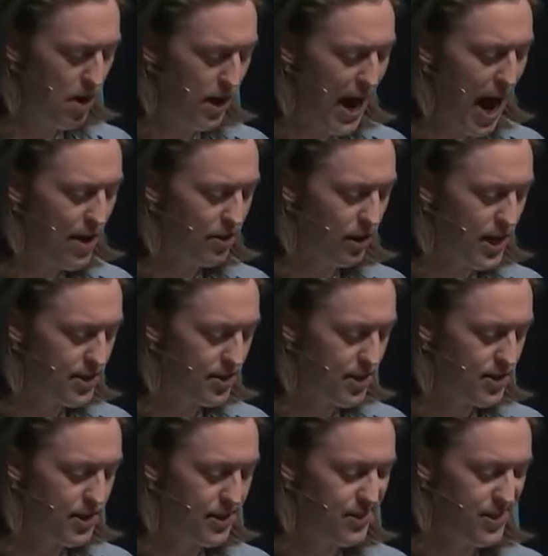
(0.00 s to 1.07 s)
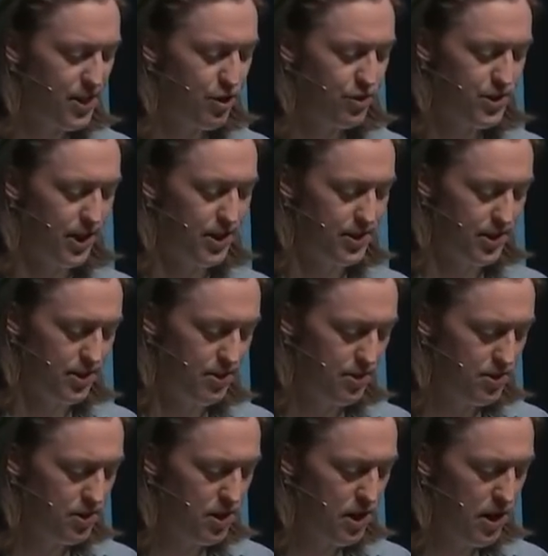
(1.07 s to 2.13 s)
adolescents and senior citizens
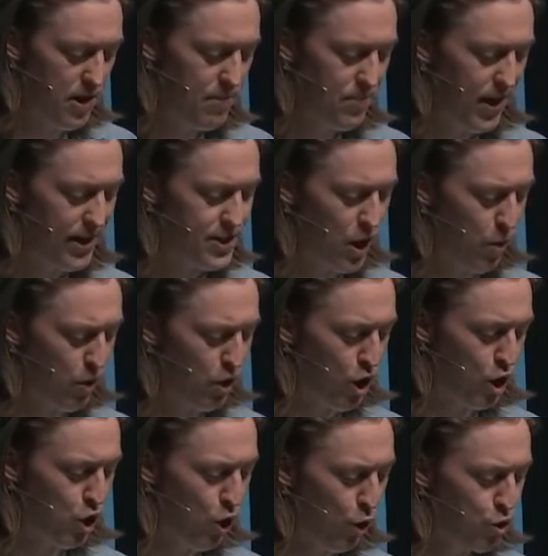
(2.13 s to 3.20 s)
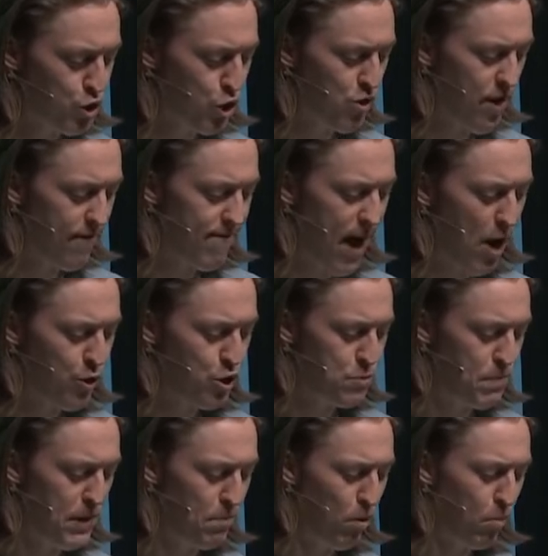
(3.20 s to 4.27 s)
is that we're a culture that values
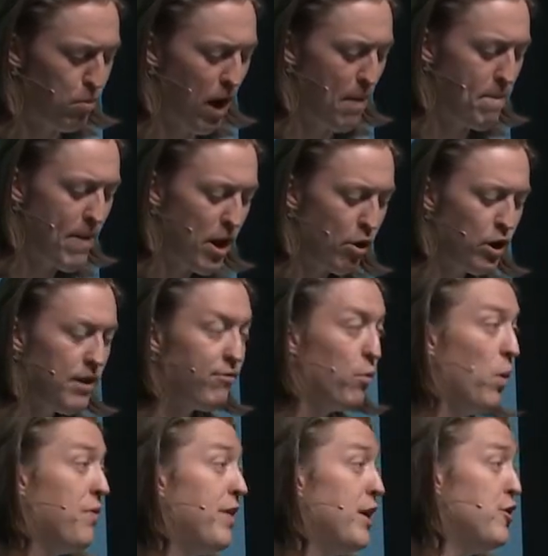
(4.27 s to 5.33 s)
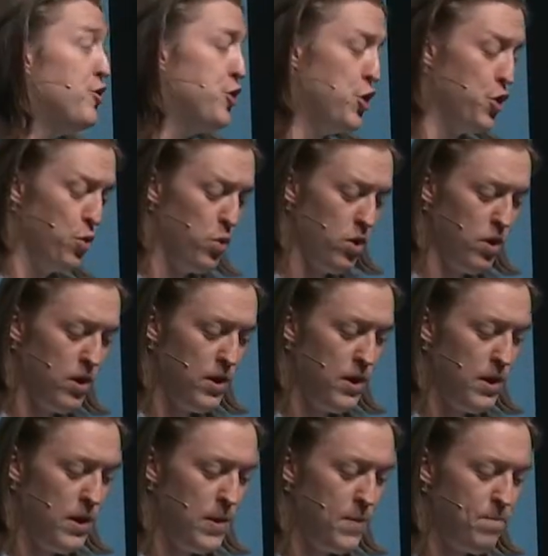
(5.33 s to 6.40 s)
people primarily for what they do.
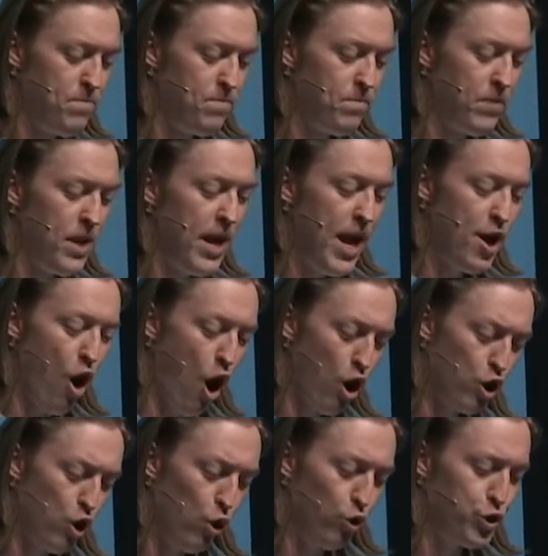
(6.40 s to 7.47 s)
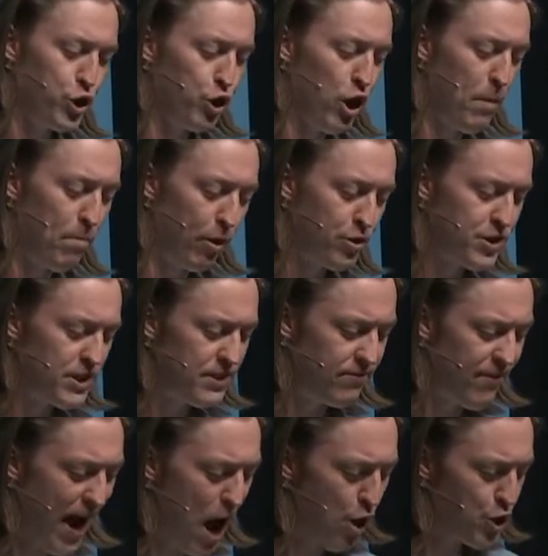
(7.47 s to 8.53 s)
In our culture, a person's
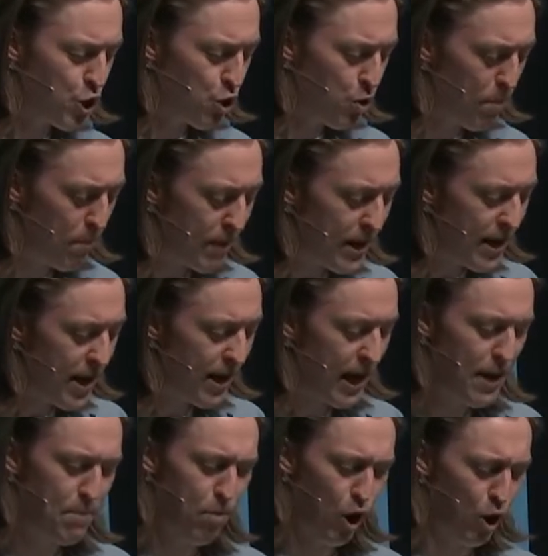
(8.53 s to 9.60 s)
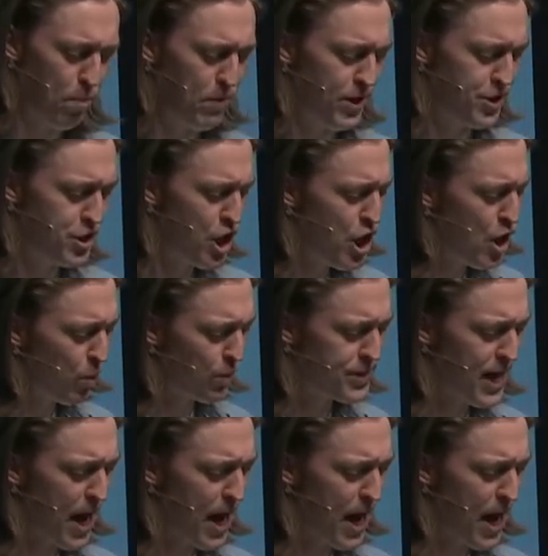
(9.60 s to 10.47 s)
value, meaning, and purpose reside